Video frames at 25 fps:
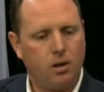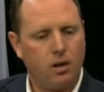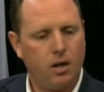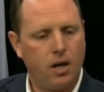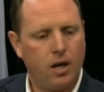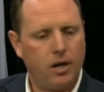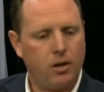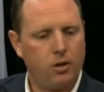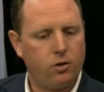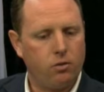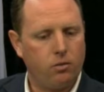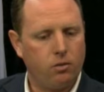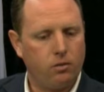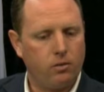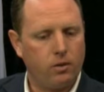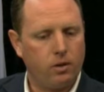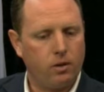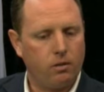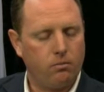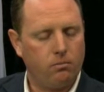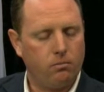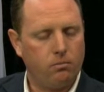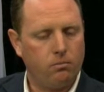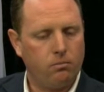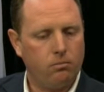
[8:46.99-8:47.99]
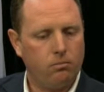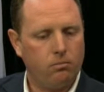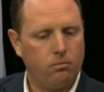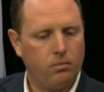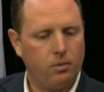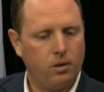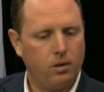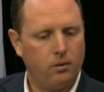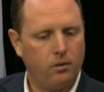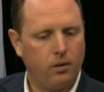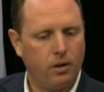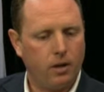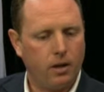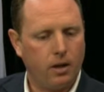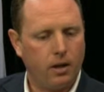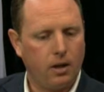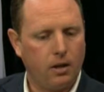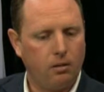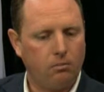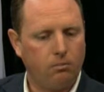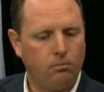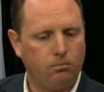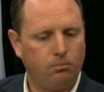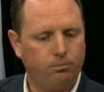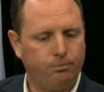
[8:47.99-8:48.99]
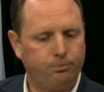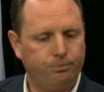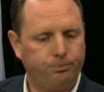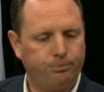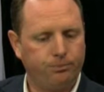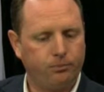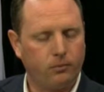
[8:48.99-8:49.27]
nature of a